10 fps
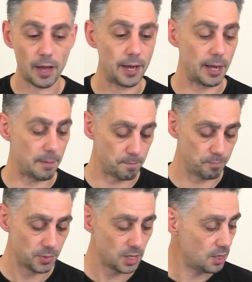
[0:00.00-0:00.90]

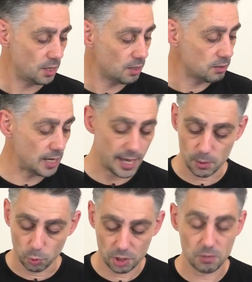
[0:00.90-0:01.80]
Um, yeah,
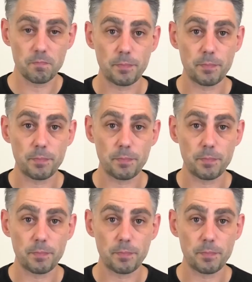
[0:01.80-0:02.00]
the wooden